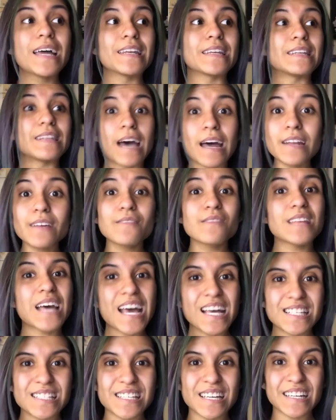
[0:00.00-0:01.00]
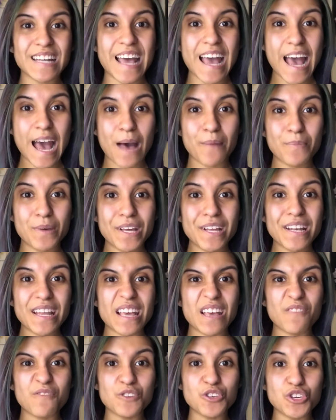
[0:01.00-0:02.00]
none of that is going to happen
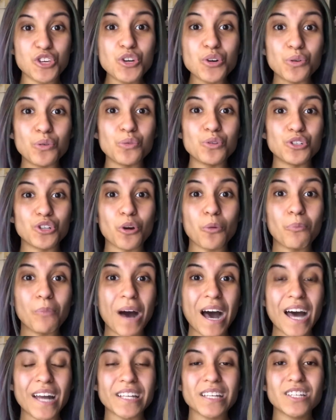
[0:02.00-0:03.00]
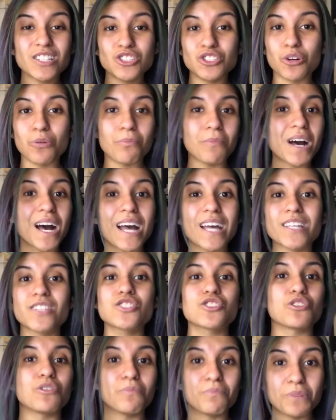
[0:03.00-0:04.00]
if you, your body, your
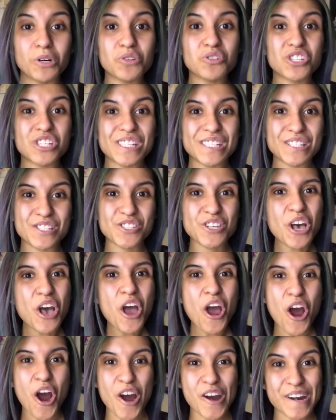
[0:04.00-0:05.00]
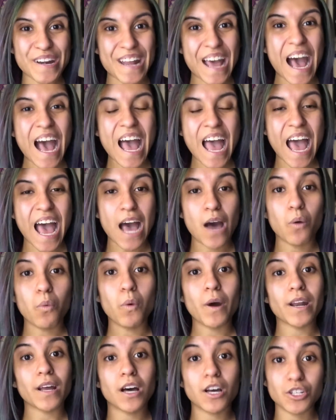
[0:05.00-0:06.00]
mind, your emotions are not at
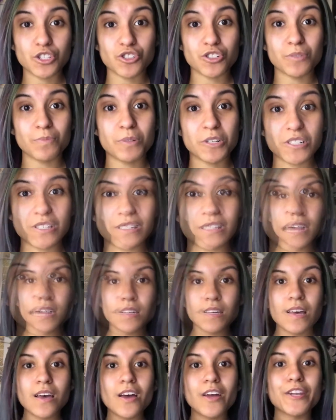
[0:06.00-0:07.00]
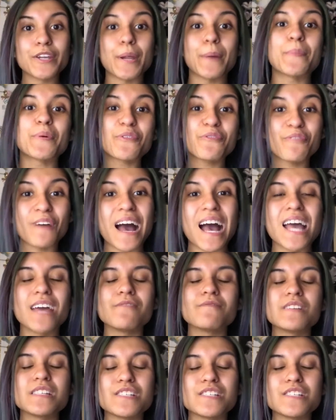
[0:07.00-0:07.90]
100%. Number 5